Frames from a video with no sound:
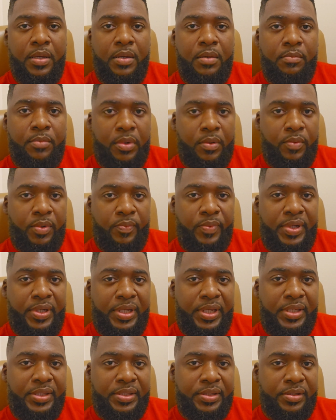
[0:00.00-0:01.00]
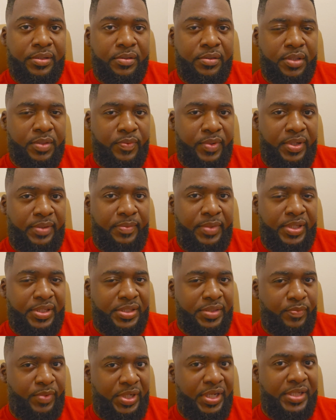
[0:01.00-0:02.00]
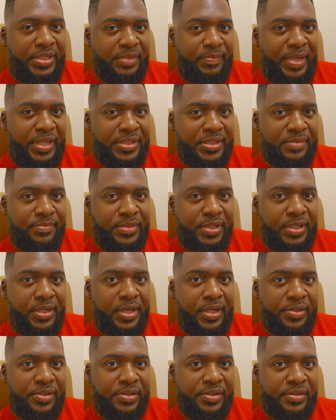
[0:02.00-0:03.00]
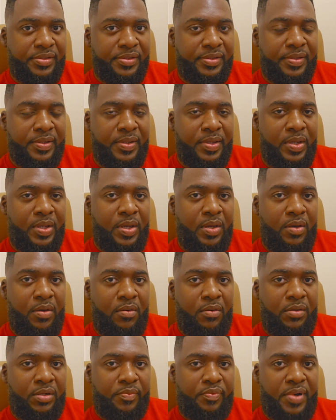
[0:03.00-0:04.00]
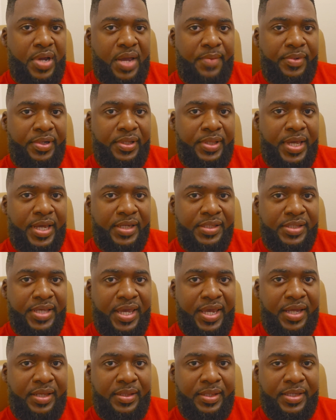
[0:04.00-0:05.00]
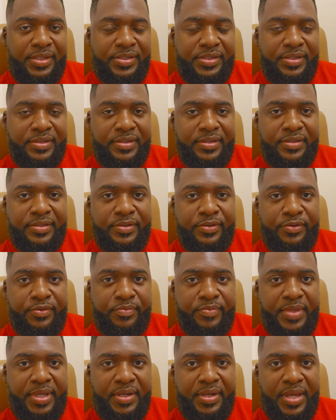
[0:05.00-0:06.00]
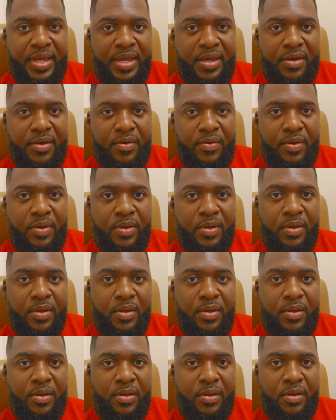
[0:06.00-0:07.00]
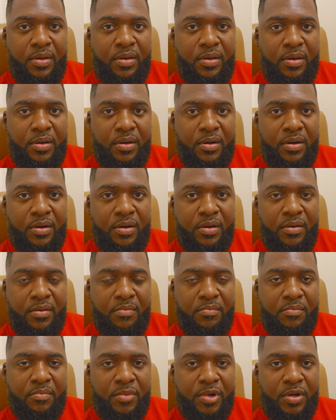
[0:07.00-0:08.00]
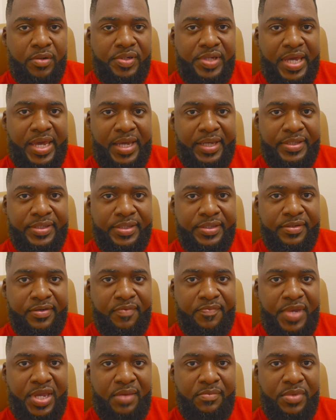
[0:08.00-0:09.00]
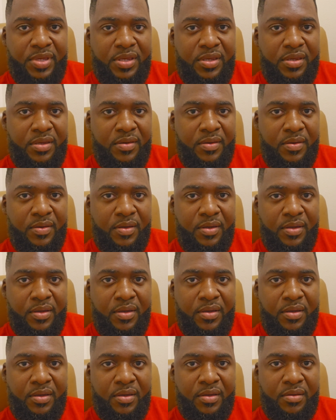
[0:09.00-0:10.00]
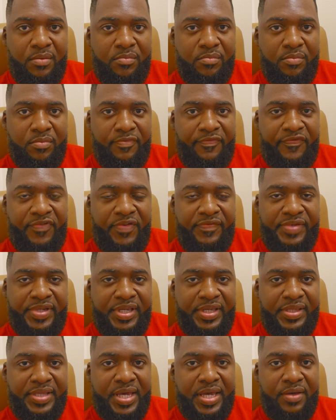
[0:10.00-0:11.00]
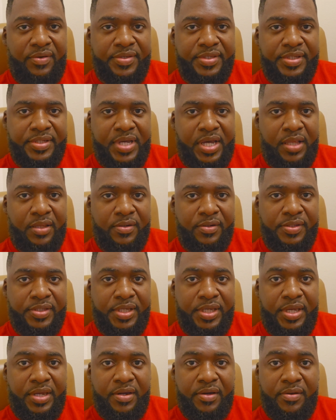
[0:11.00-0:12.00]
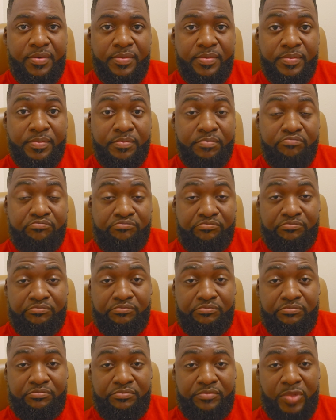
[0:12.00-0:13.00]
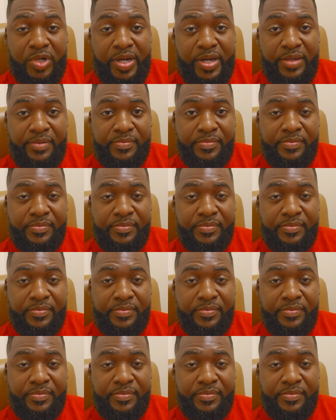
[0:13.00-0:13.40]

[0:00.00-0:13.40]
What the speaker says: But what we need to do is we need to make some deductions on a property like that. Let's just assume that now our taxes are maybe $15,000 a year, right?